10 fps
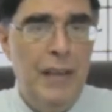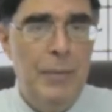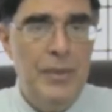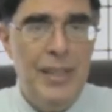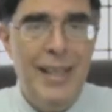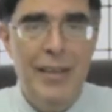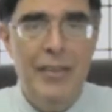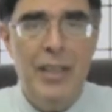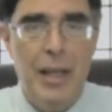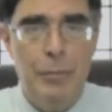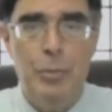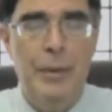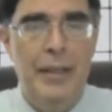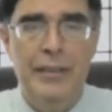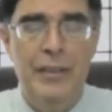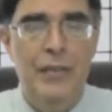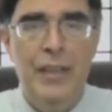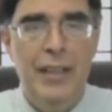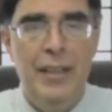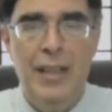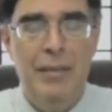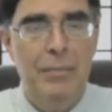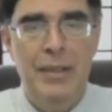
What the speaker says: He was a helicopter pilot in Vietnam.